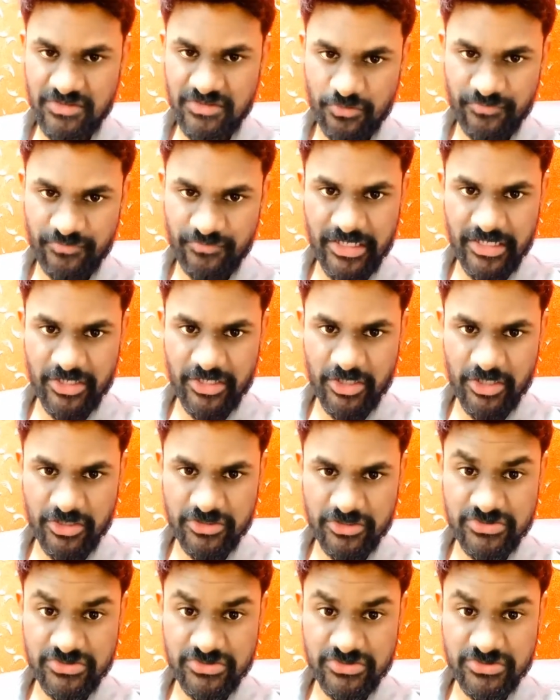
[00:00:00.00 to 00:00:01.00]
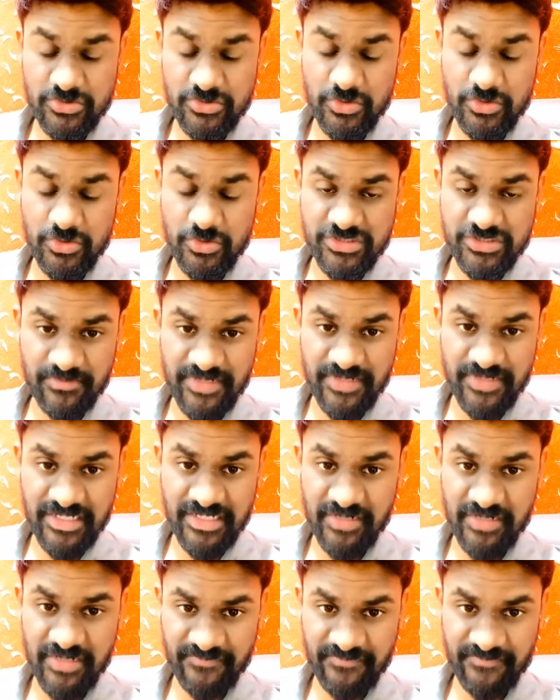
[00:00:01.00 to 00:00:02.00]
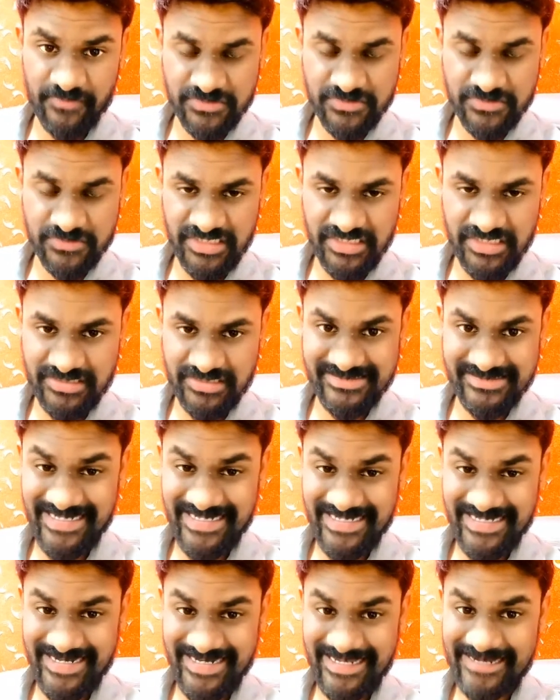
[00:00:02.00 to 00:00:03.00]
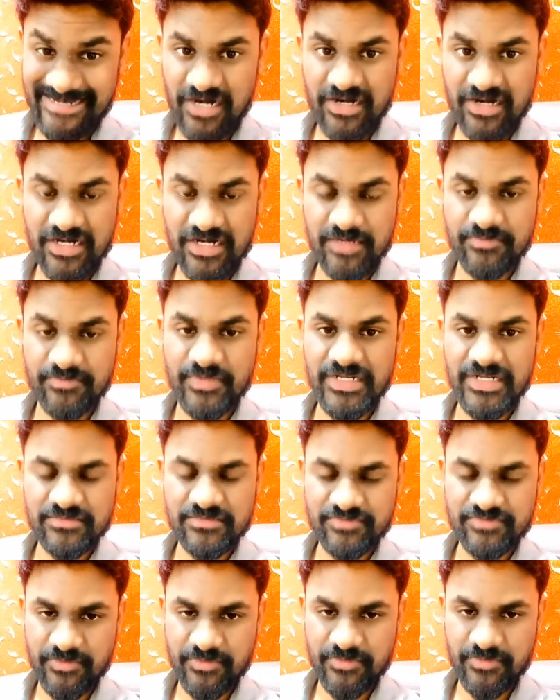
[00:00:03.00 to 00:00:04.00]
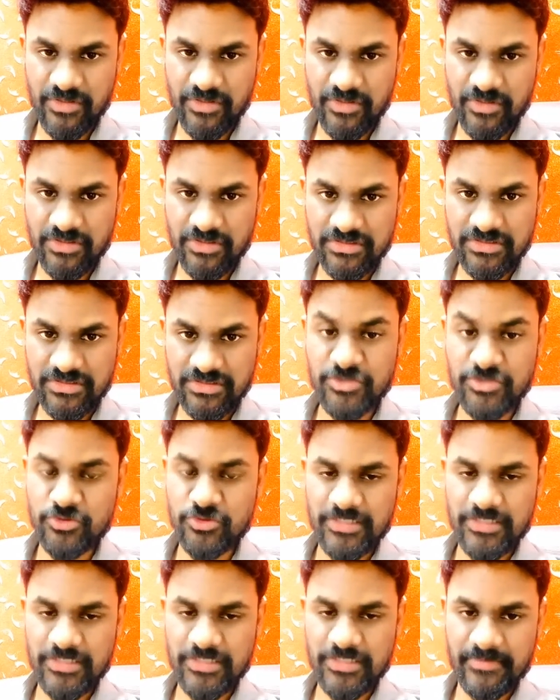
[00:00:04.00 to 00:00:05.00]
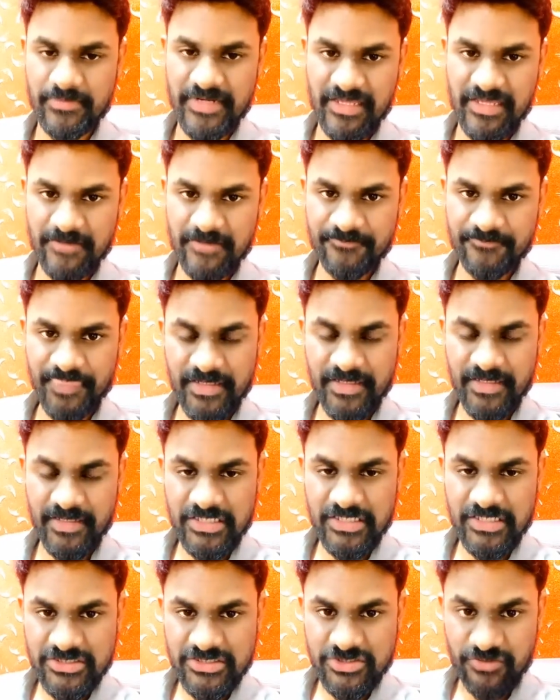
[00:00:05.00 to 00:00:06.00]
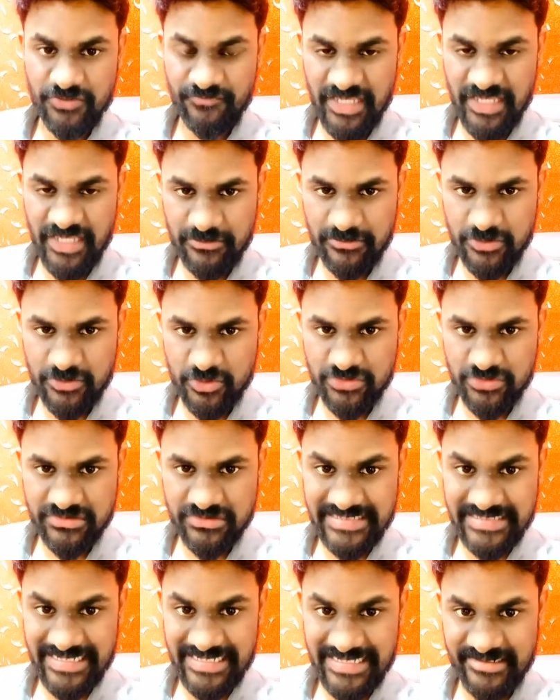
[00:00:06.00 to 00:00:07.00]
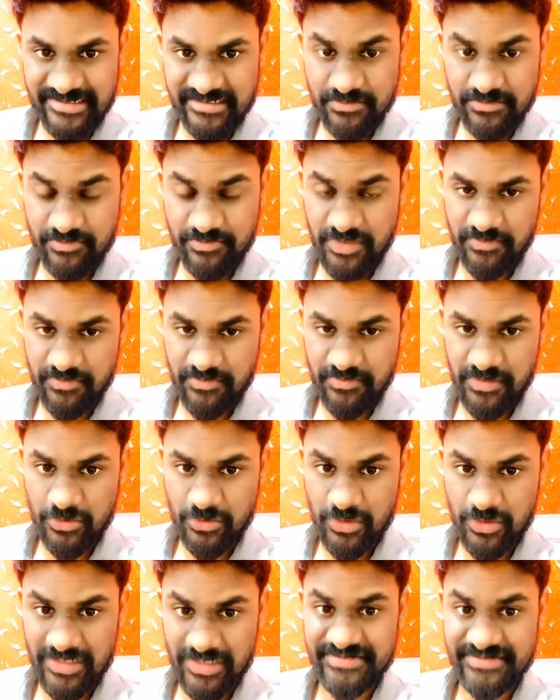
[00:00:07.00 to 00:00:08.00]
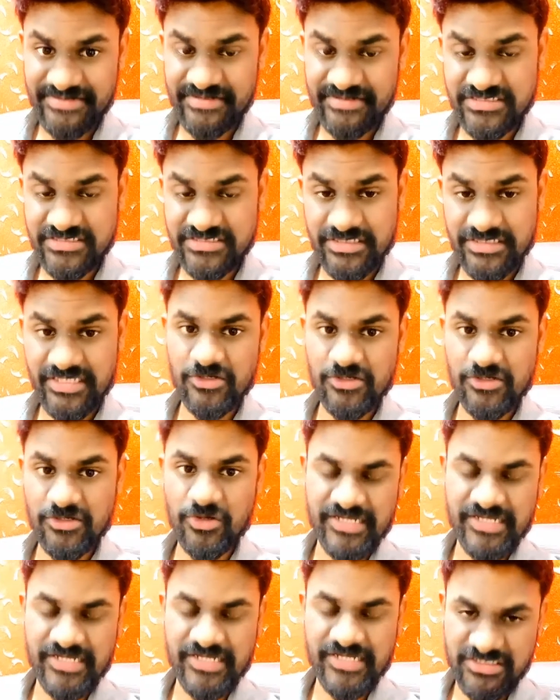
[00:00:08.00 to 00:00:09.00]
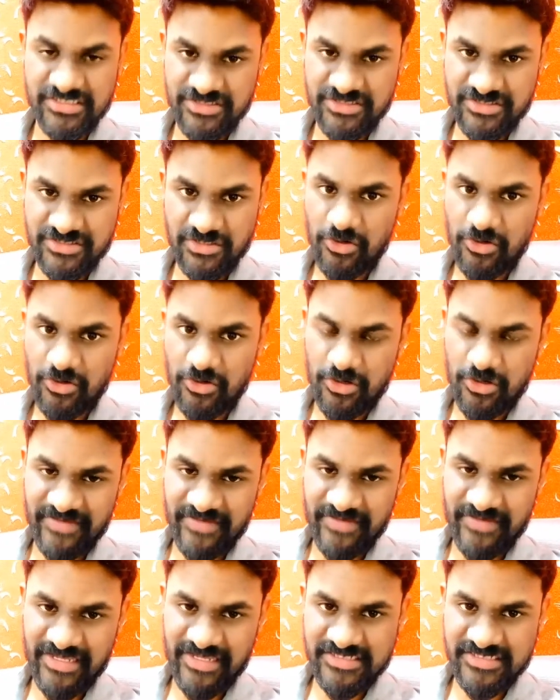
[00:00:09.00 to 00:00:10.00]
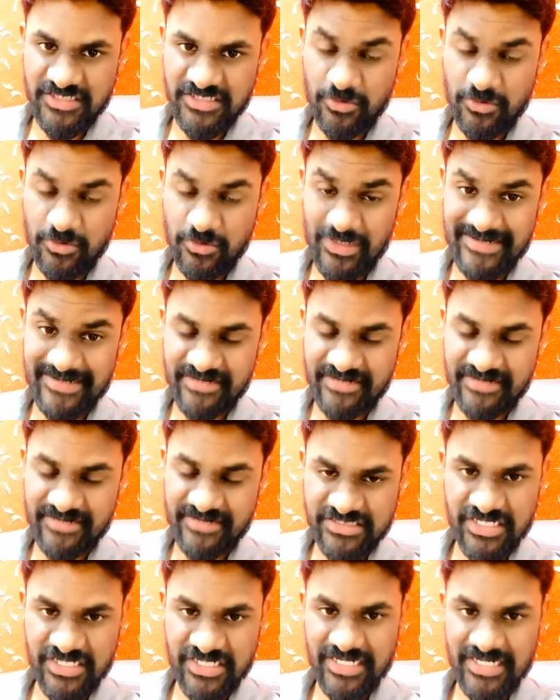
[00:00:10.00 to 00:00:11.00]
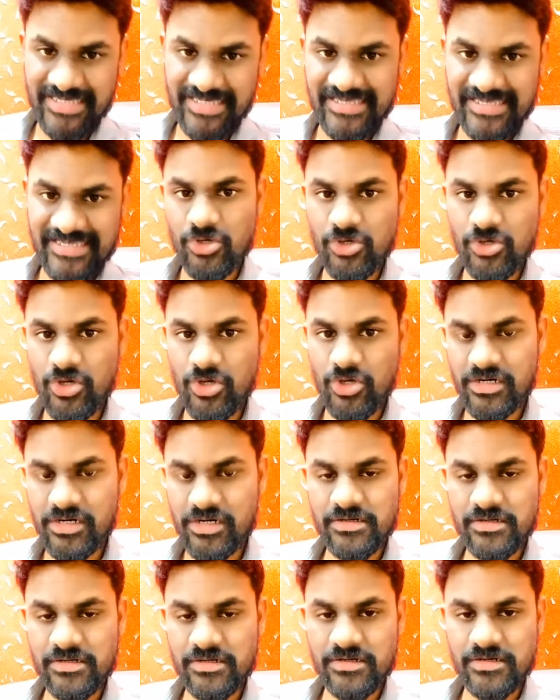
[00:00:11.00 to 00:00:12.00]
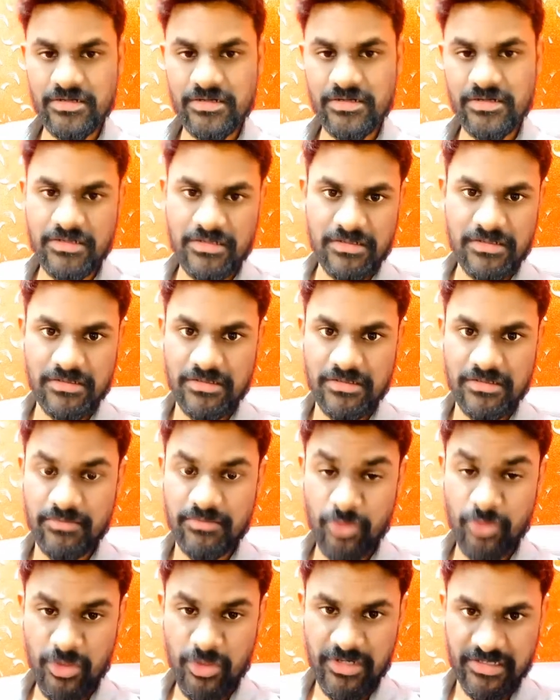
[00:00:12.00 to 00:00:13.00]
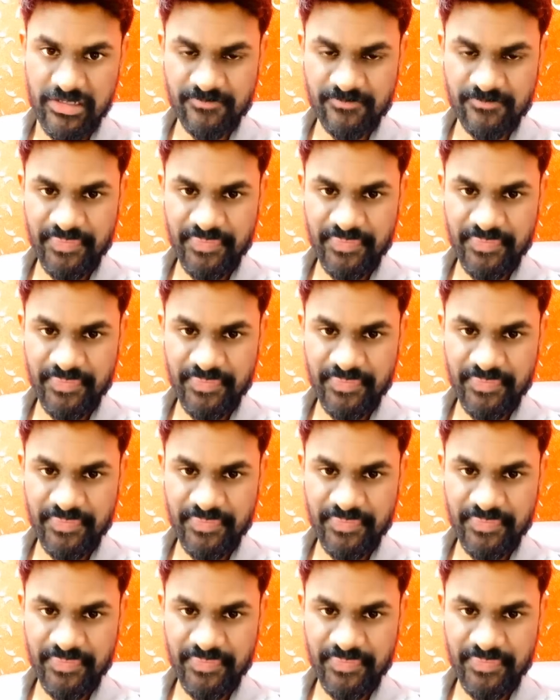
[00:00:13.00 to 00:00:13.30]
we get on a social media platforms. Yes, there are 800 billion people on social media. So we have to target the people who are interested in your niche, or we can say who are interested in your product.